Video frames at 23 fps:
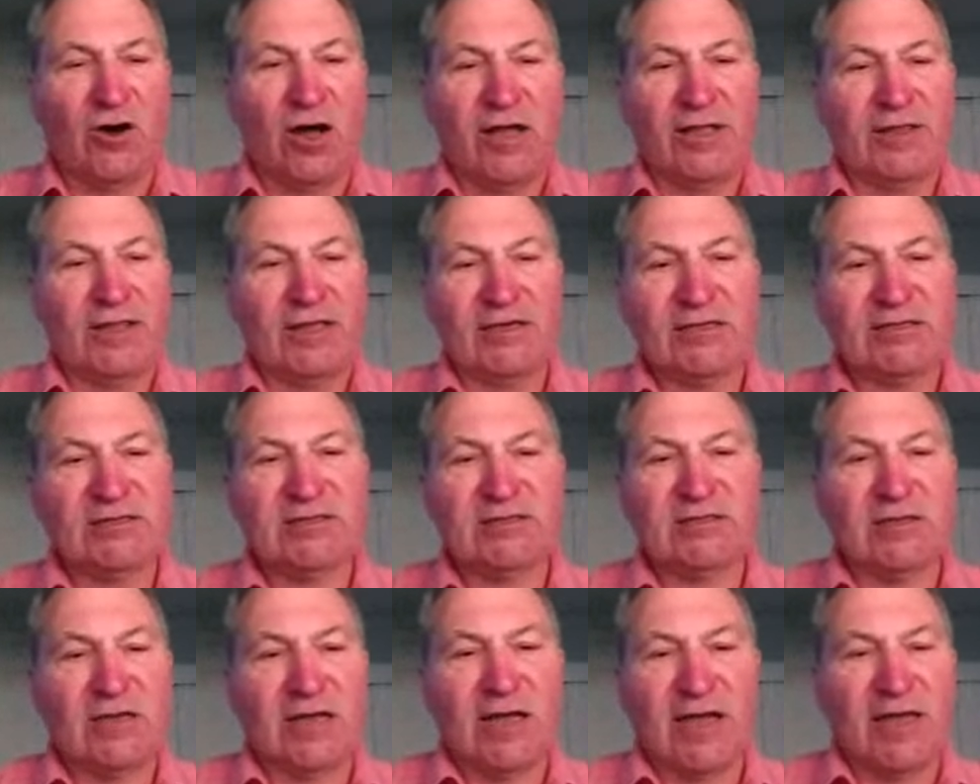on
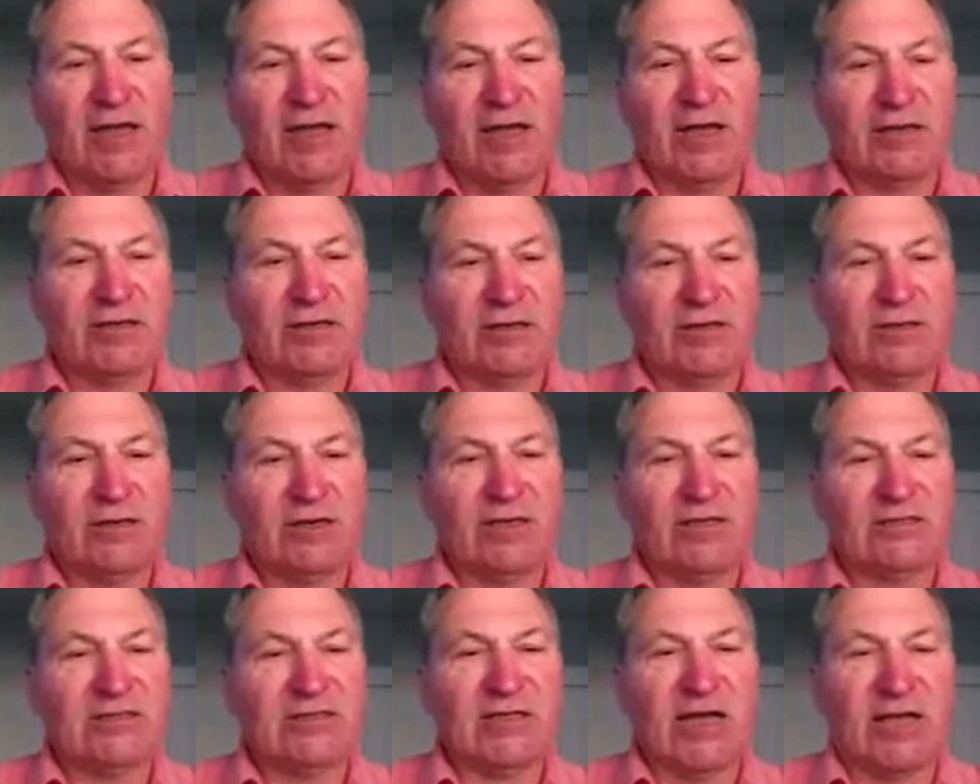this. It
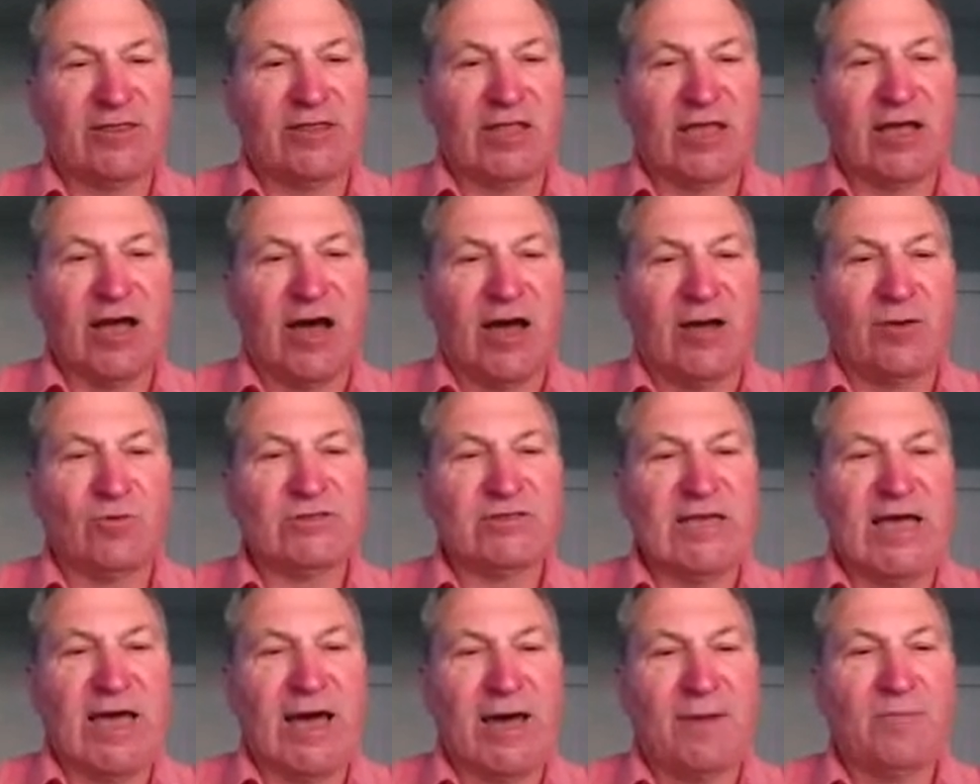is nothing I
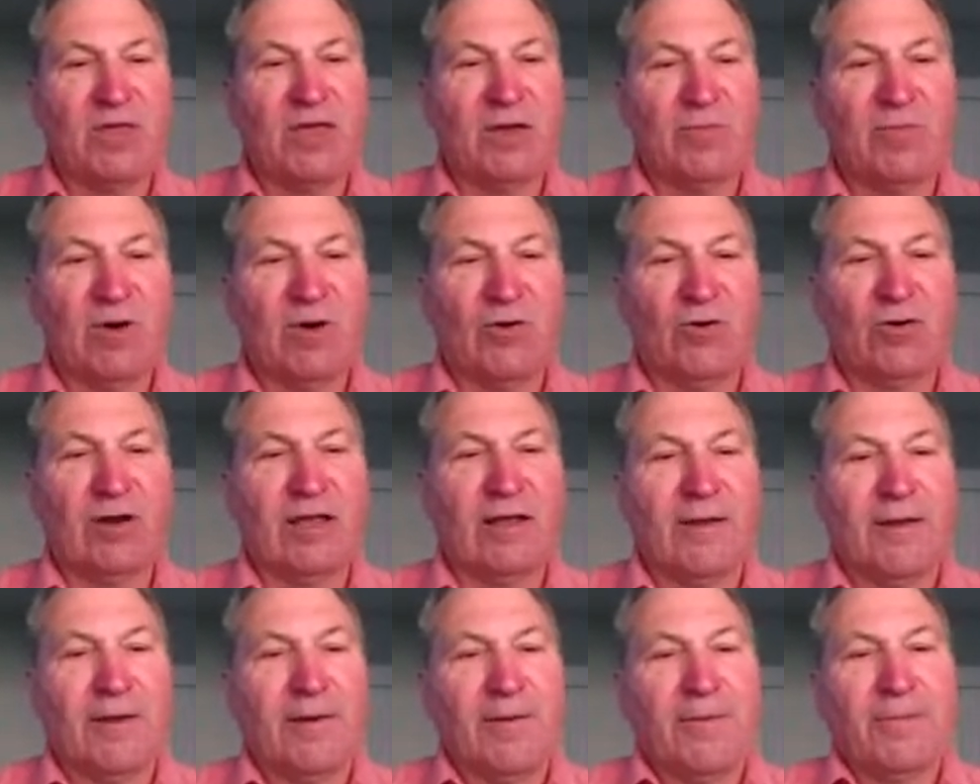was happy about.
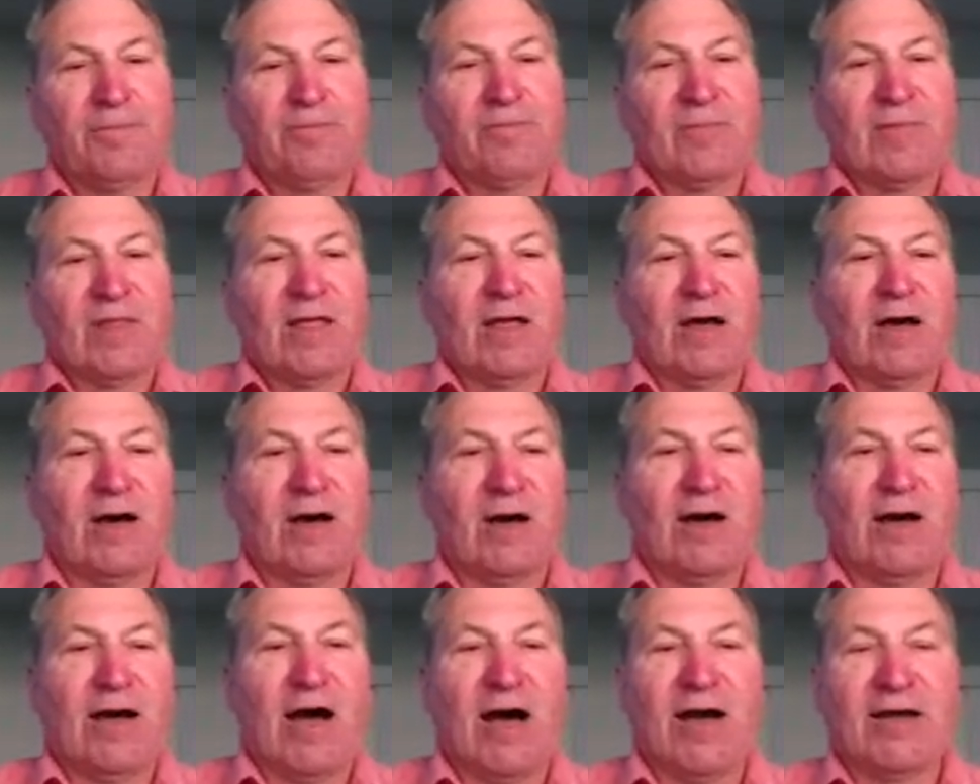
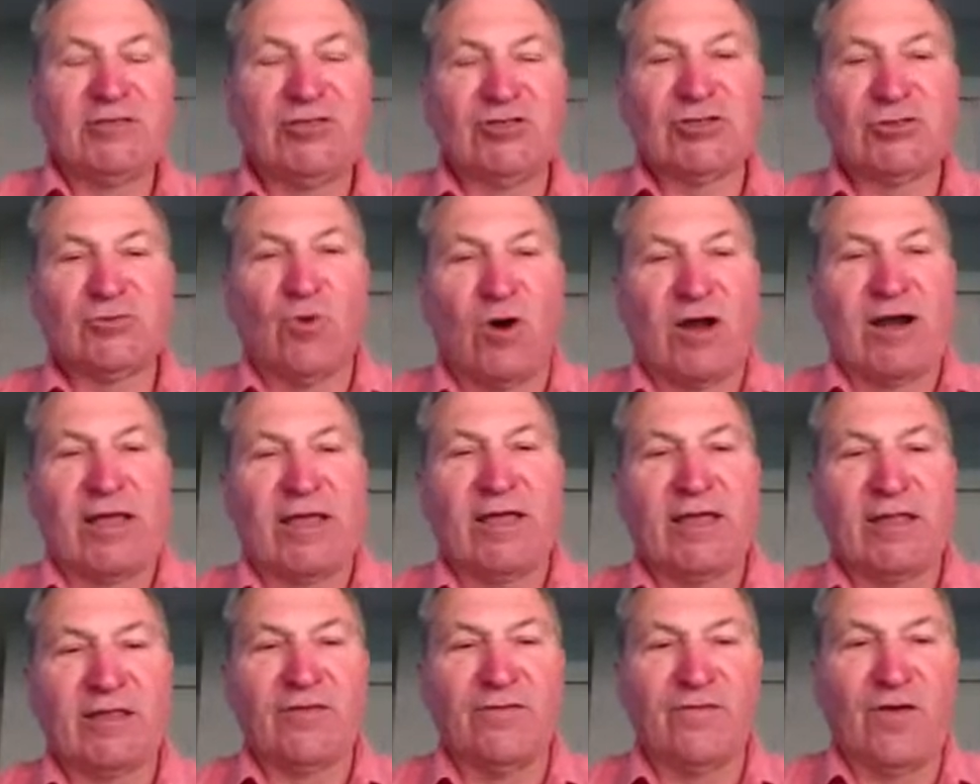I just want to
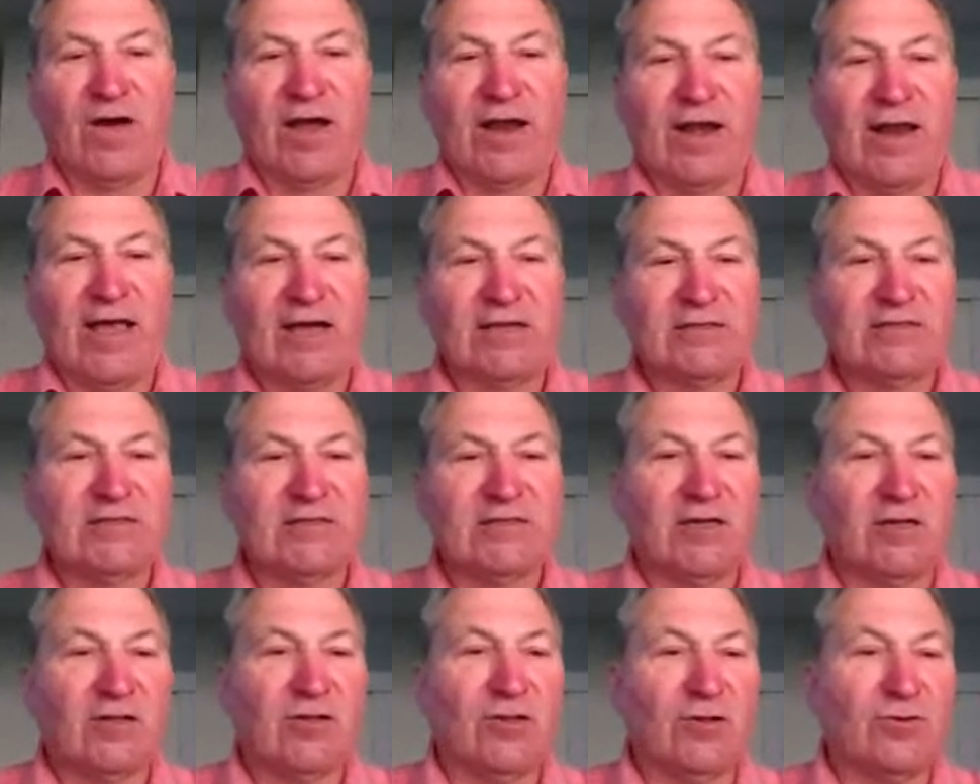get the
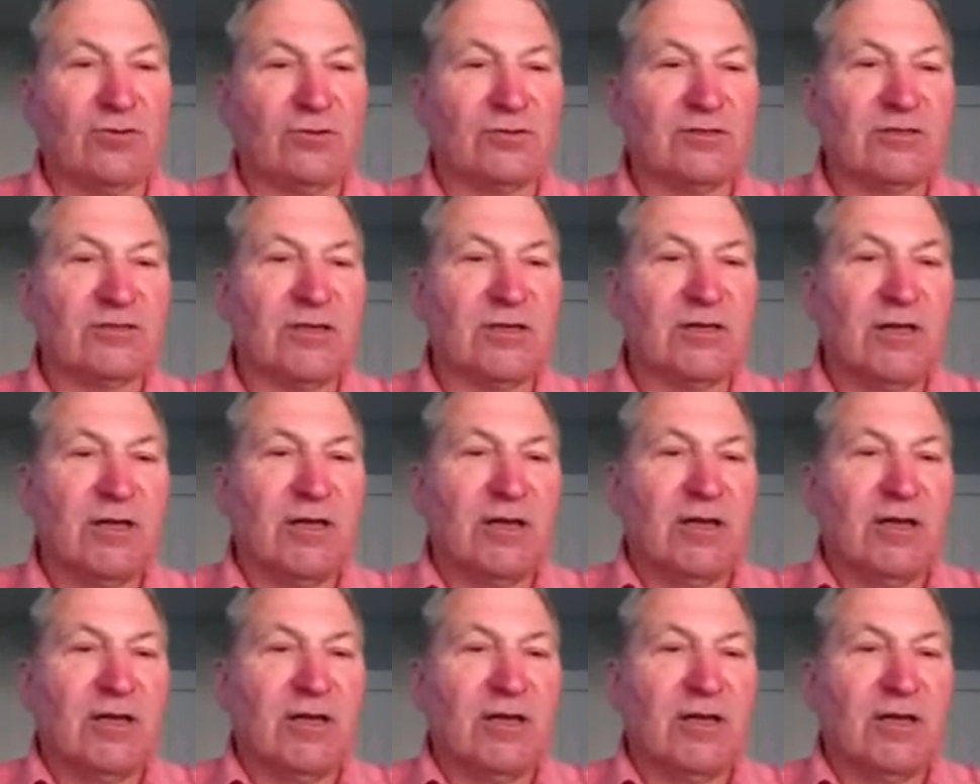financing closed.